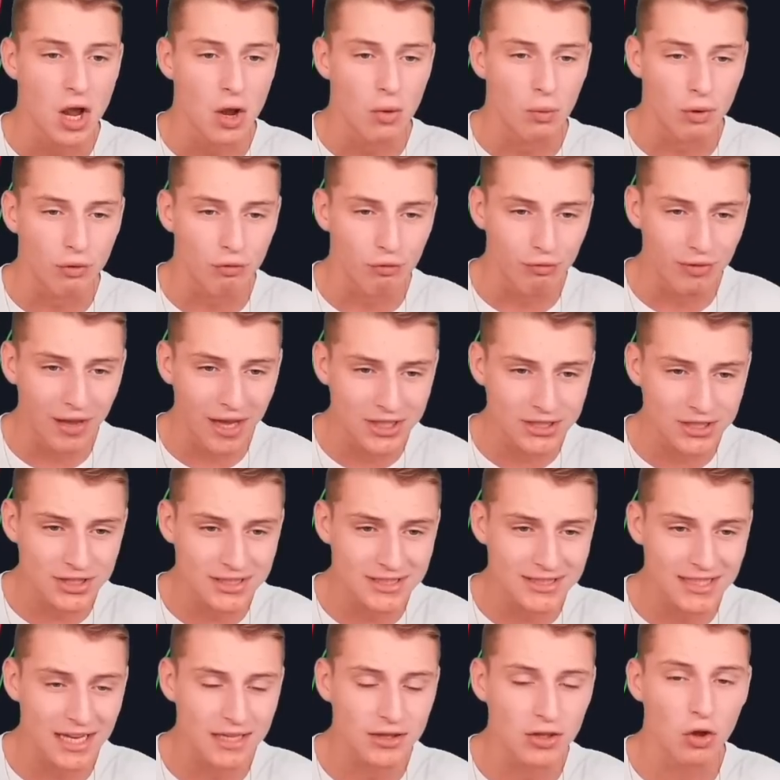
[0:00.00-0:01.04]
We flashed the
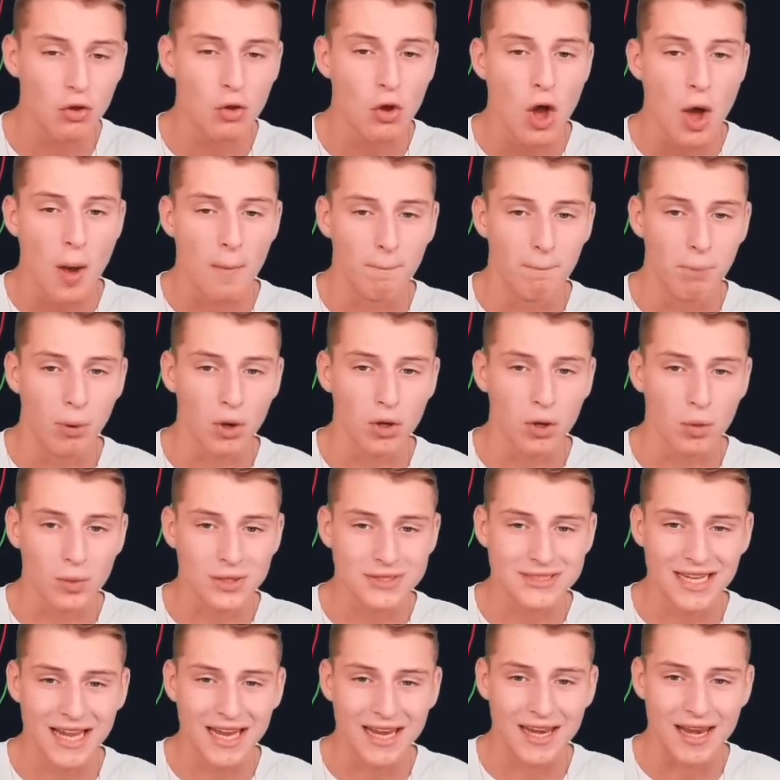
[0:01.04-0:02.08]
signal, bottom
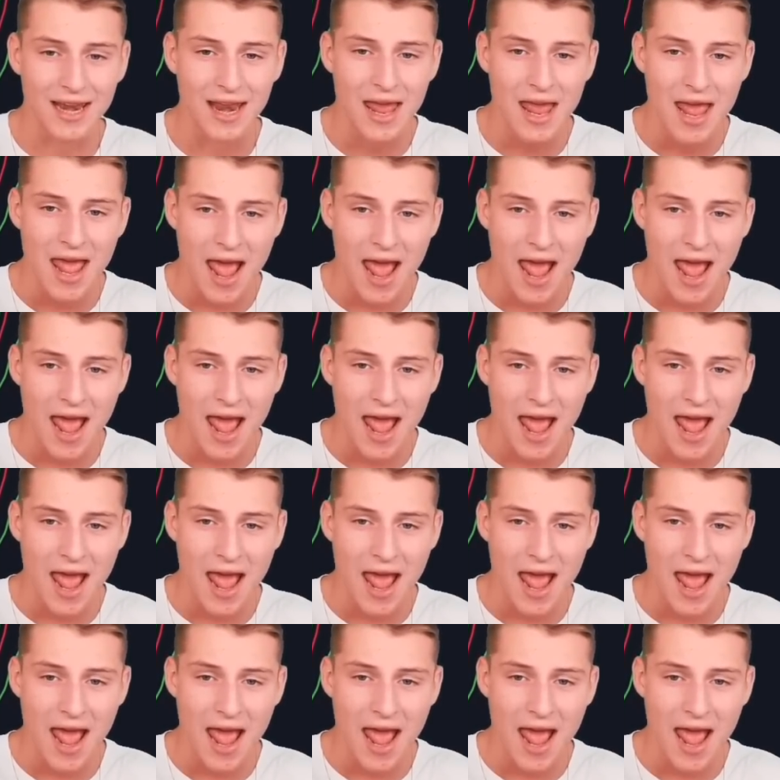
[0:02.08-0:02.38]
was in.